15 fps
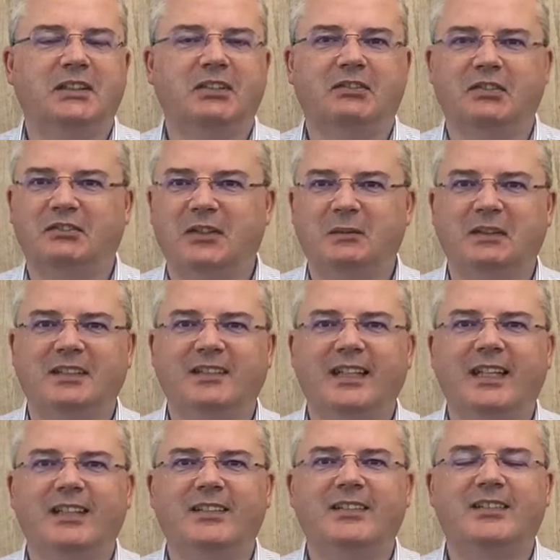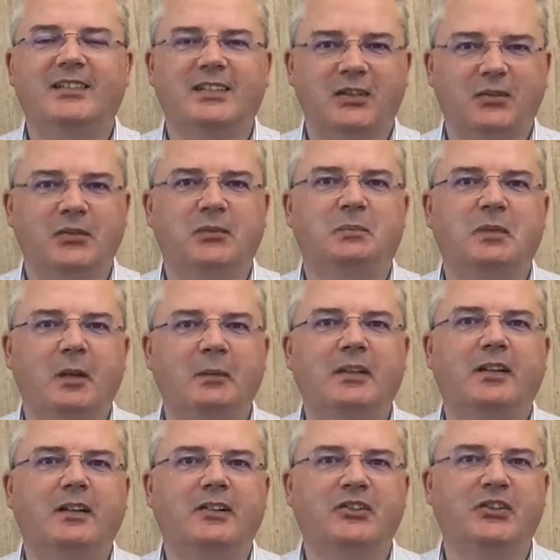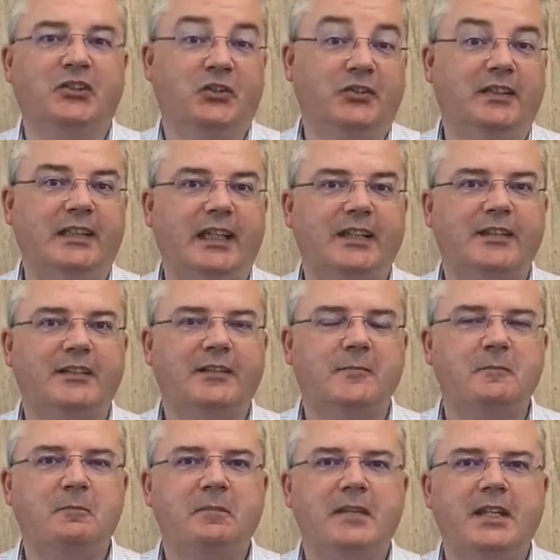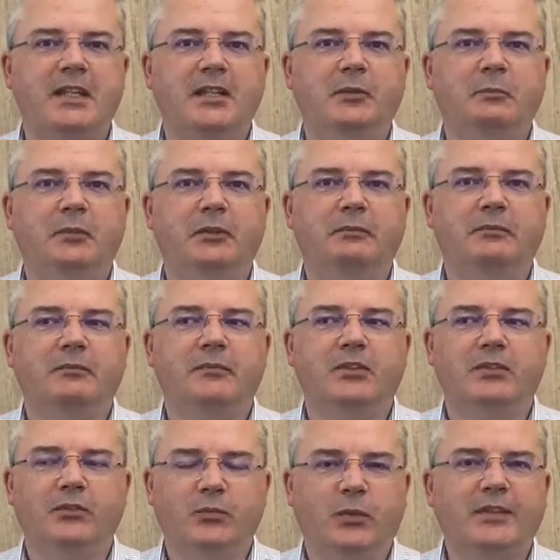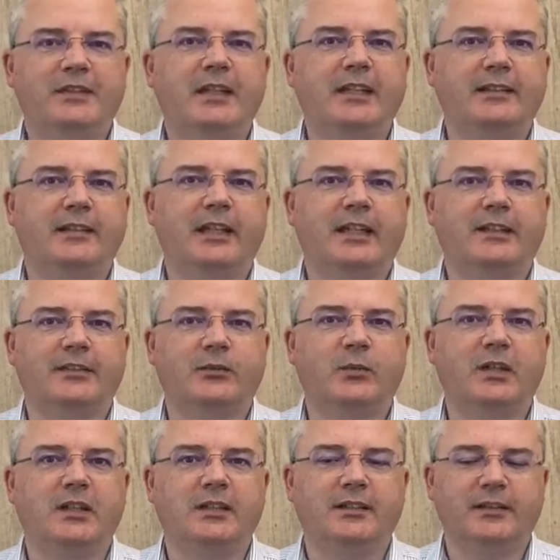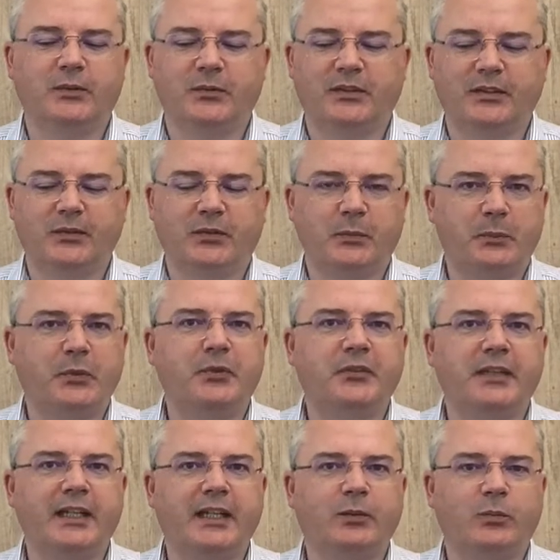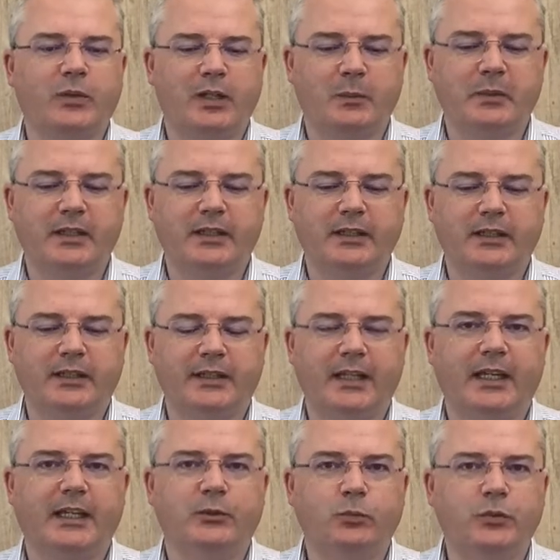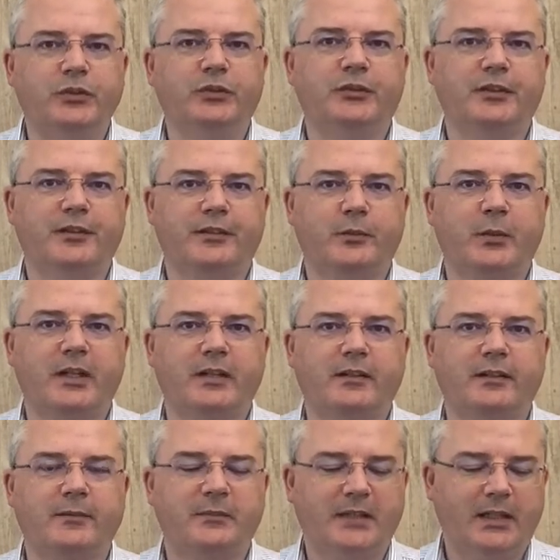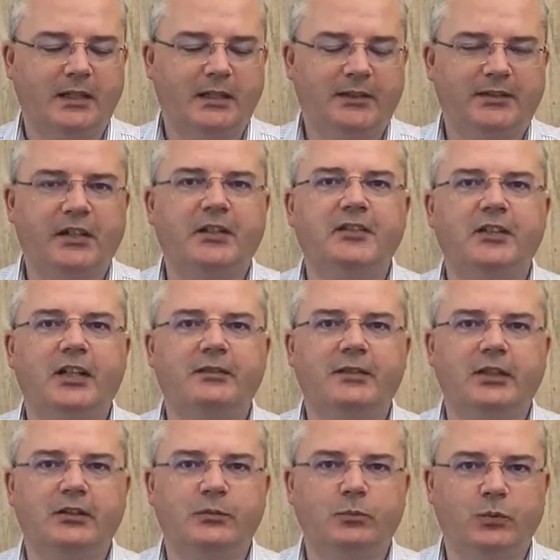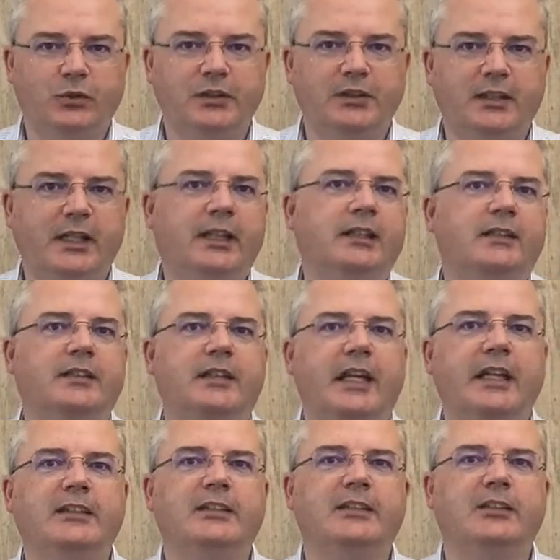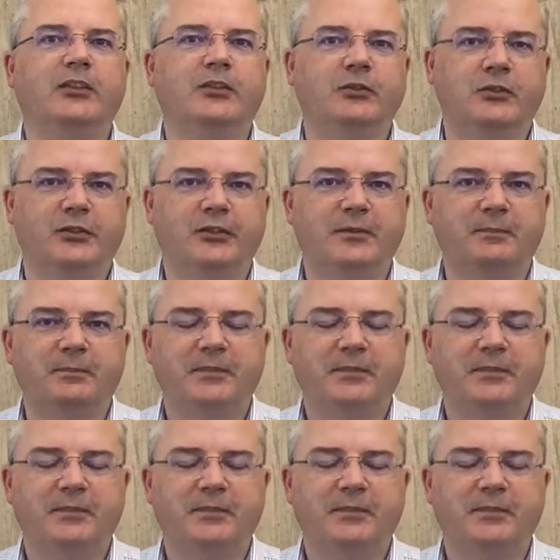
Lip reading: if you're from the States, it was probably called Chutes and Ladders. But what Snakes and Ladders was, it was a board game whereby it had 100 squares, starting off at 1 and ending in 100.